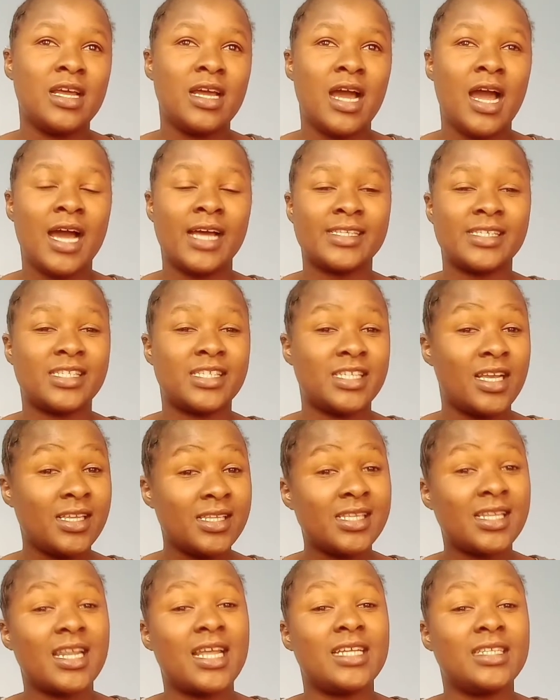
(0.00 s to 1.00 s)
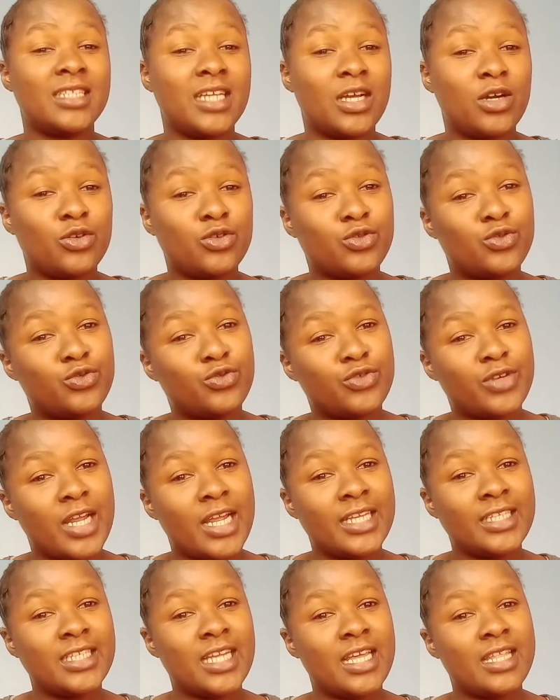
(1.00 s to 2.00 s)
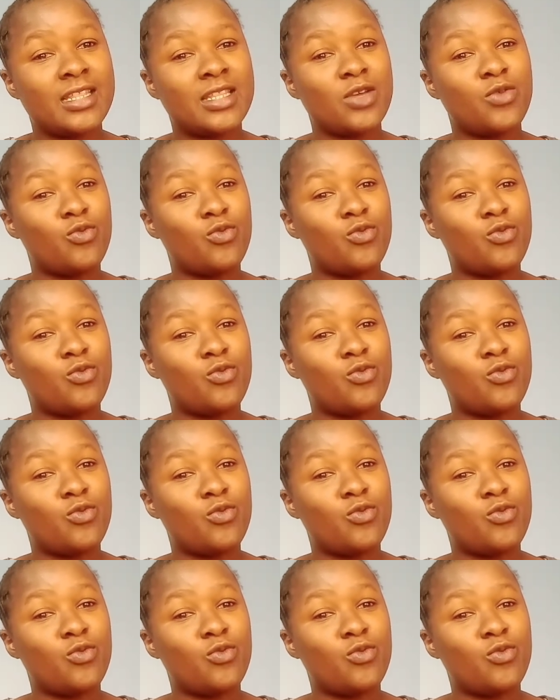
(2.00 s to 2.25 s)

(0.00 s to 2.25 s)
has just learned how to write and they